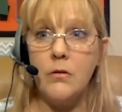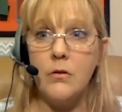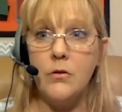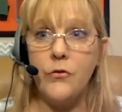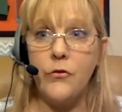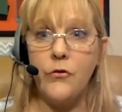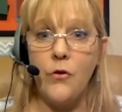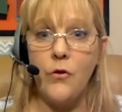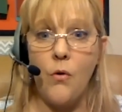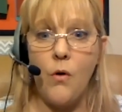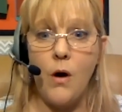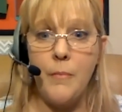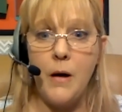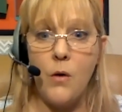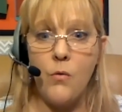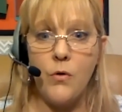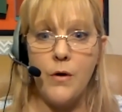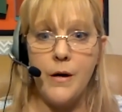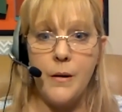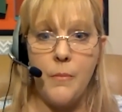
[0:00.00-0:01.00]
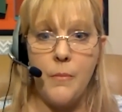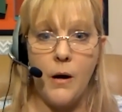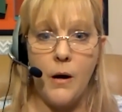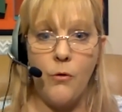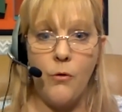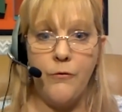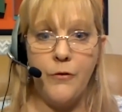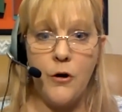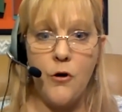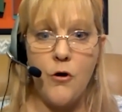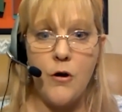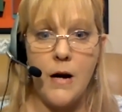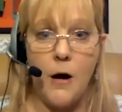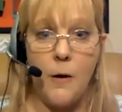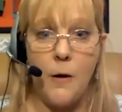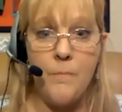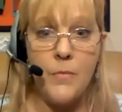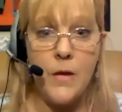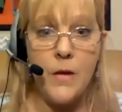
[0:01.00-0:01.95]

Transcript: So I'm not worried about it. We'll figure it out.